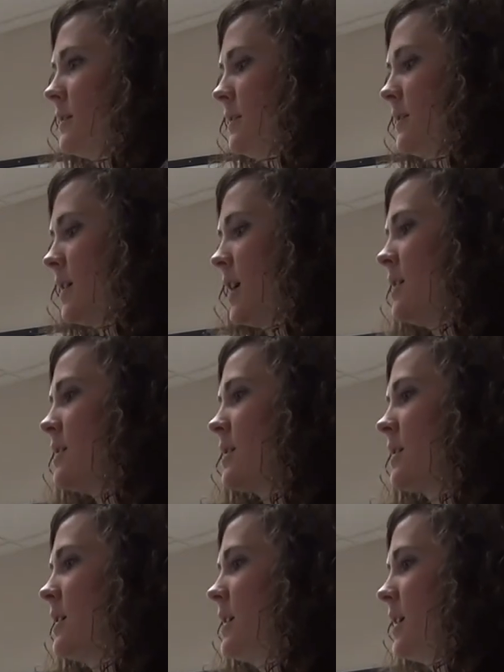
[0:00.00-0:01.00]
Okay.
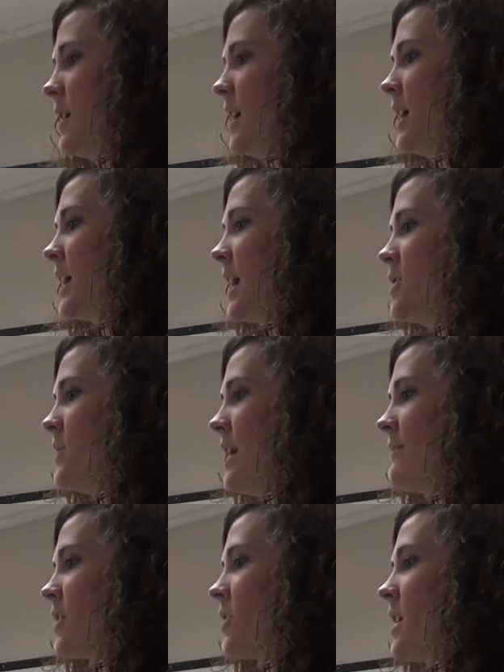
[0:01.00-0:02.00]
And can you
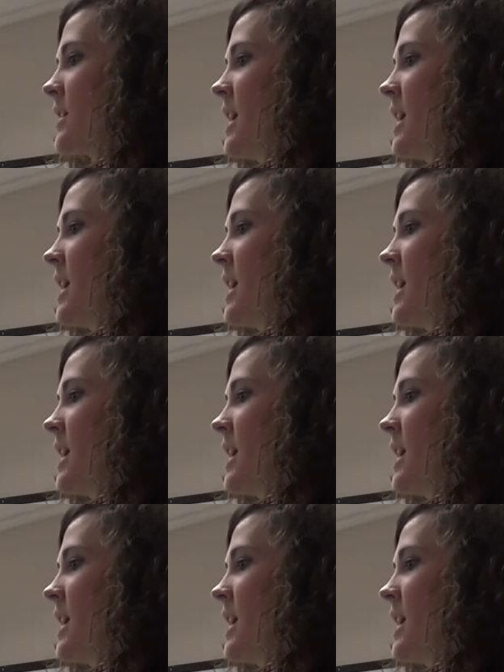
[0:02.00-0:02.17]
have the correct